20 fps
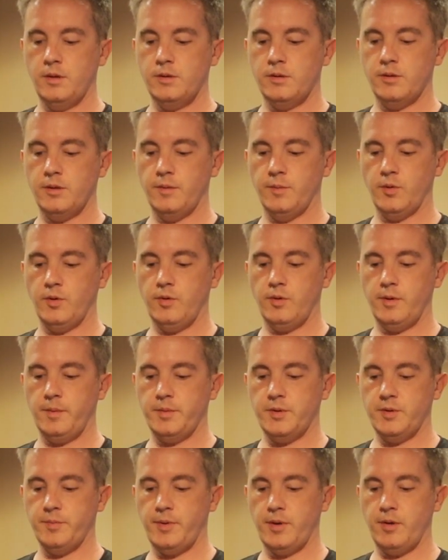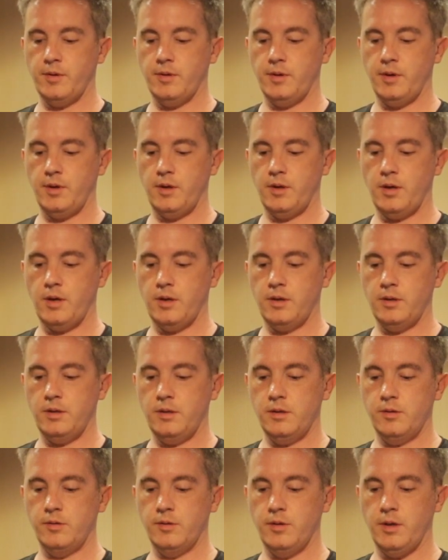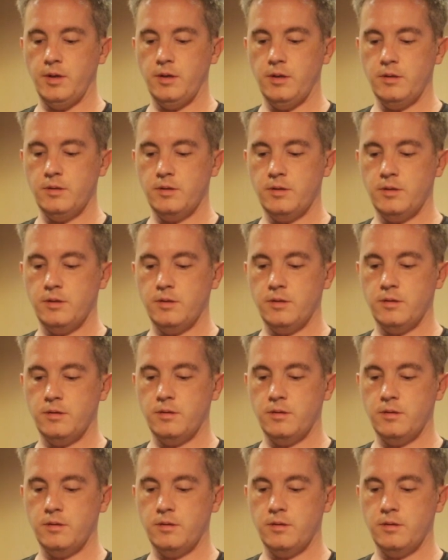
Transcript: So I'm going up to about 90 degrees,